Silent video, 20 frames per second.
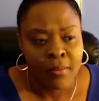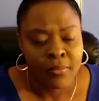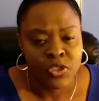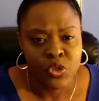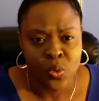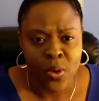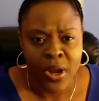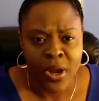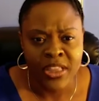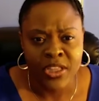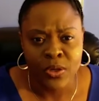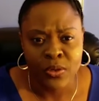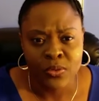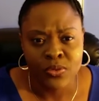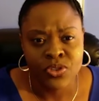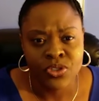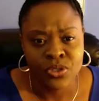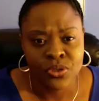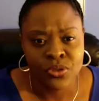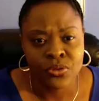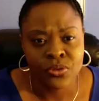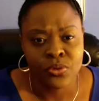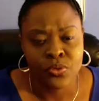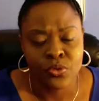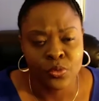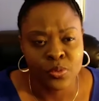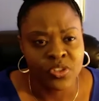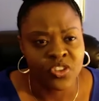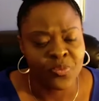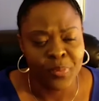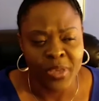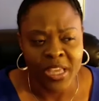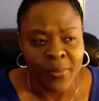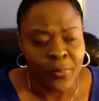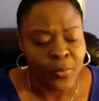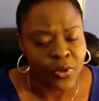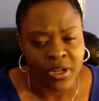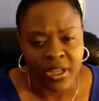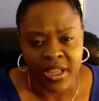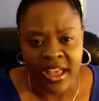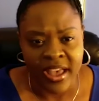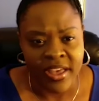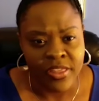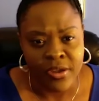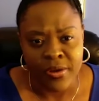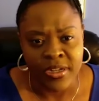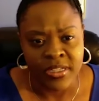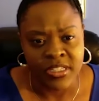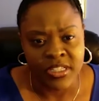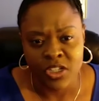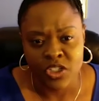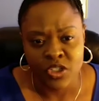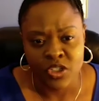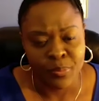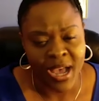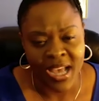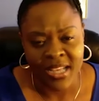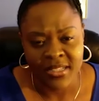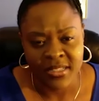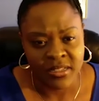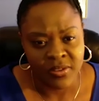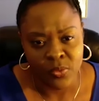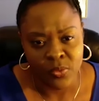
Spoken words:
join those two groups of people together in such a positive